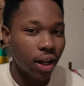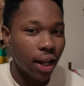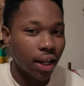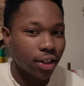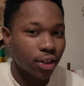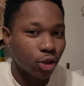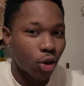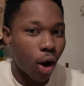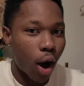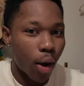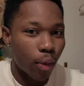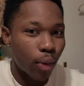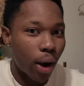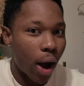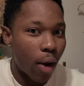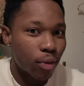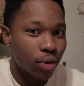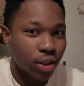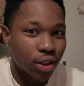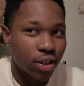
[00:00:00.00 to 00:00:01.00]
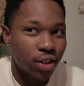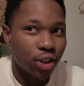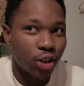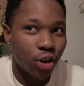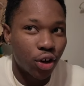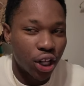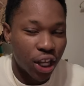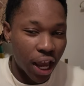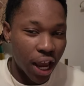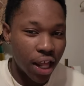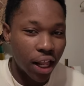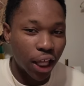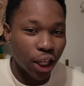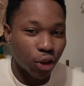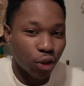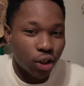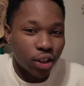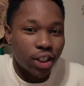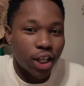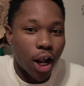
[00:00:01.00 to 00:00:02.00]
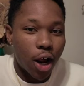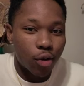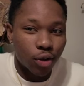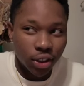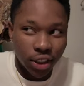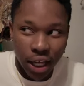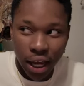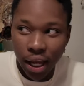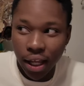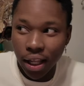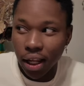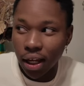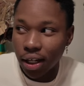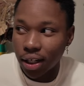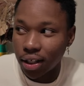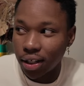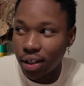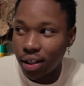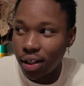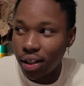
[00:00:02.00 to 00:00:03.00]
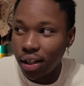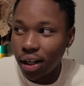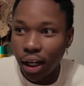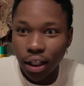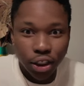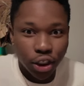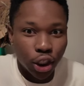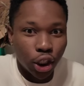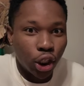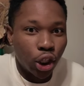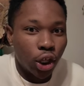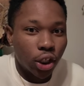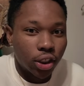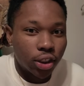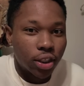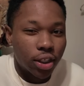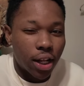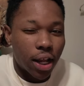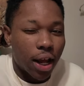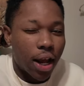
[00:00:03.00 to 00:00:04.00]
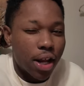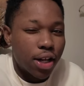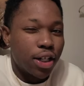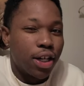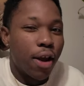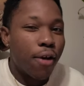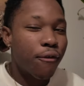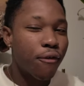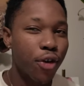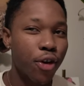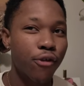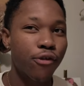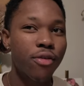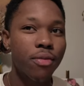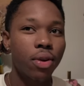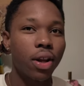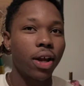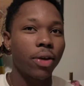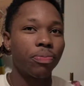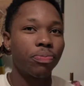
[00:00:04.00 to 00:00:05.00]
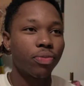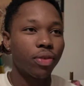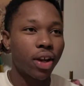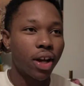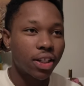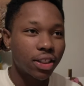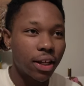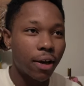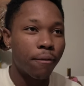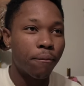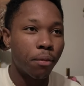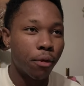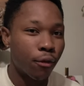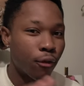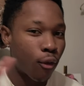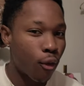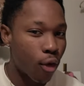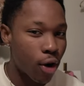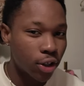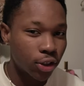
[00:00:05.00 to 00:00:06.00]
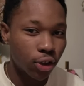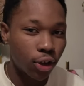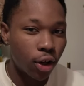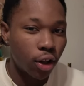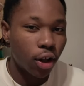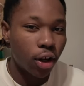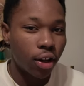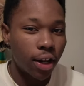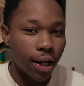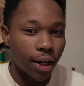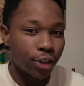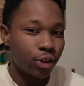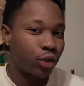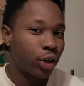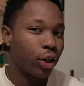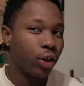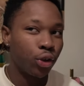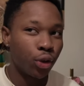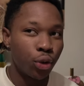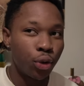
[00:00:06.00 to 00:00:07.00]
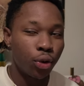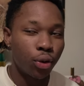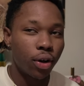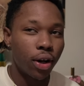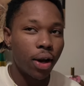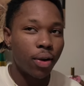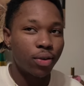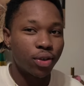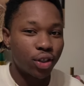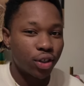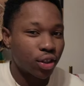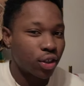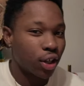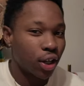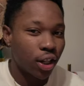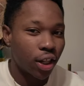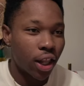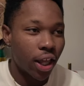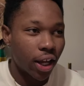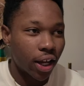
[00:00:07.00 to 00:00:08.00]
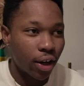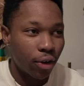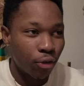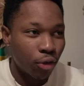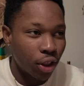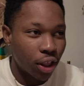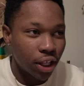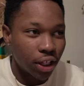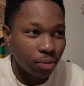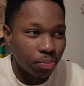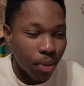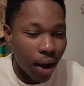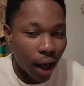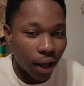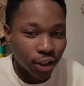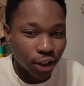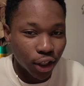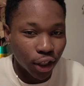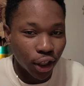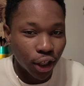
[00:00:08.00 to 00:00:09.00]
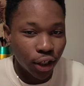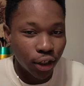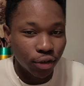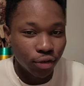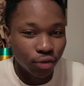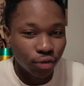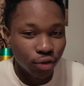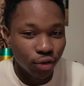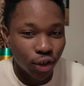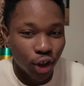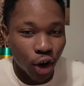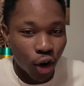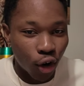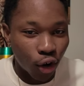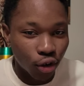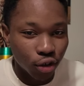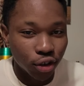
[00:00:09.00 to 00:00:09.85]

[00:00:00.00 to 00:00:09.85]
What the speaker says: Like so I was considered gay. Like you could tell I was gay. Like I just looked like different, you feel me? Like because that before I started looking like a straight dude, I was just looking like a really masculine girl.